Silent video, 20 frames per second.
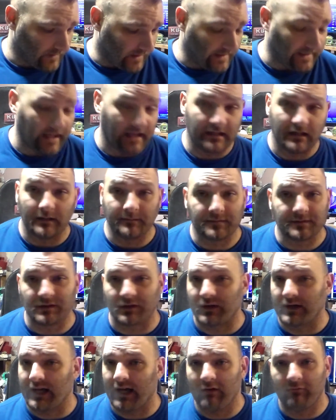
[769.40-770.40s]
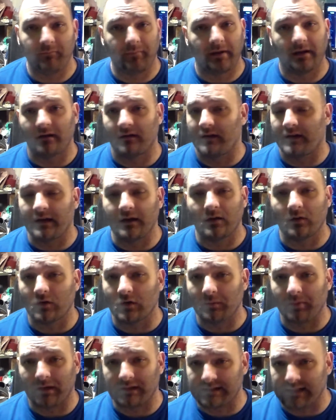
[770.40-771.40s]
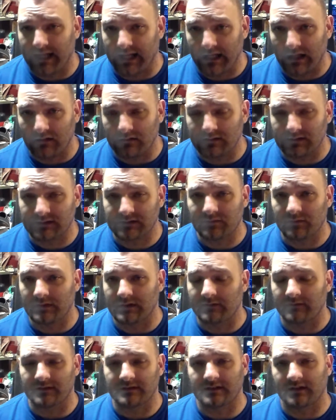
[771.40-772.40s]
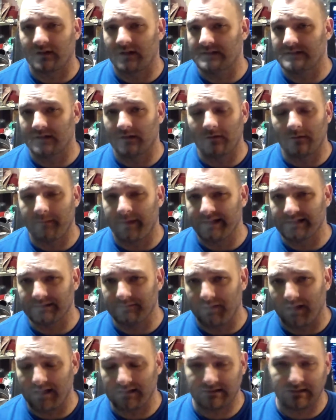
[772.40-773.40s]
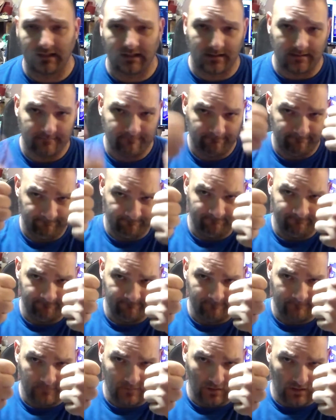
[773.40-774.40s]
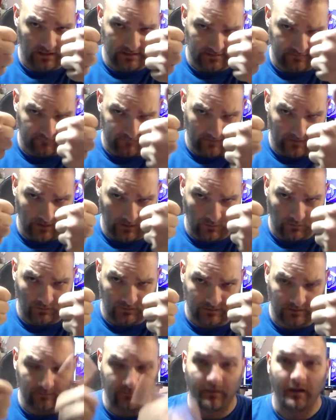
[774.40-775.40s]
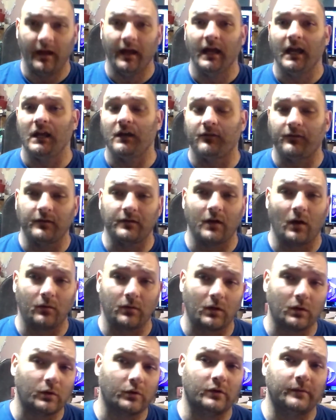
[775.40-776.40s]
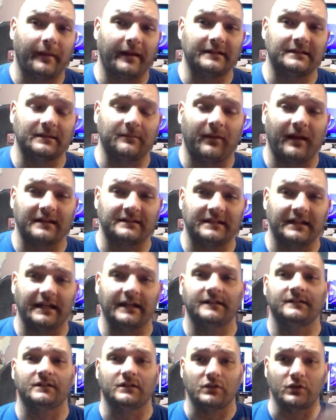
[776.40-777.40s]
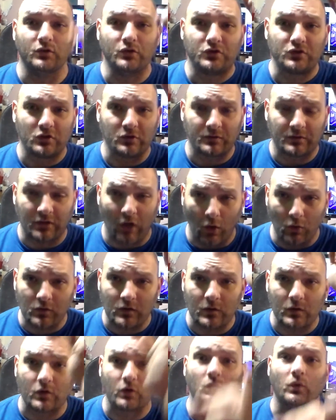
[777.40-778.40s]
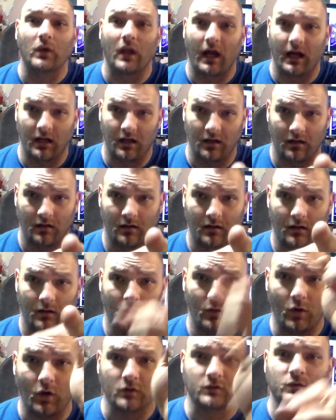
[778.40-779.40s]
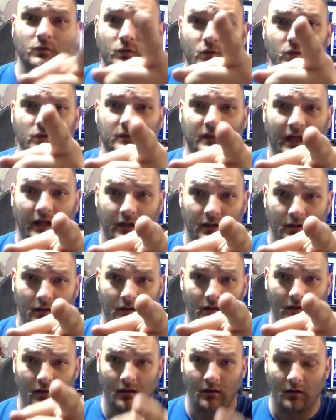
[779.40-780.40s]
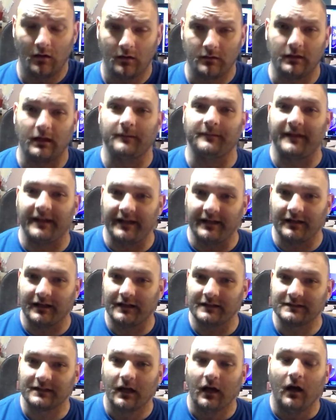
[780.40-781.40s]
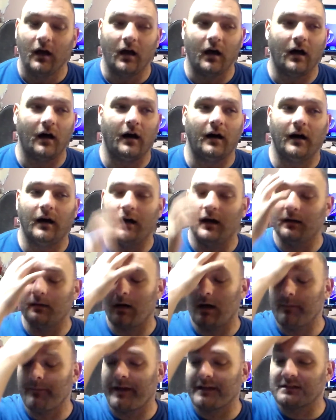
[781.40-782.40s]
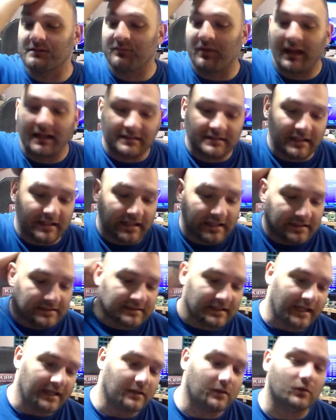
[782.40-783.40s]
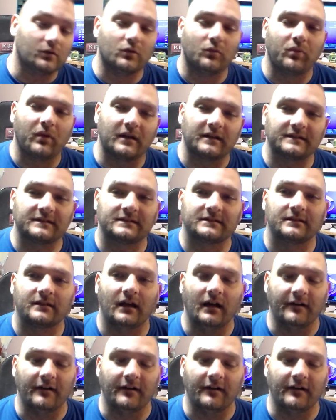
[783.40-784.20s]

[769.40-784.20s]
Again, I'm sorry I haven't been on any Google Plus Hangouts with the rest of the guys at Amazing Plastic. You guys are freaking awesome. If you don't know who Amazing Plastic is, you should go to the Gulag. Go to Gulag. No, I'm kidding, guys. Amazing Plastic is a Google Plus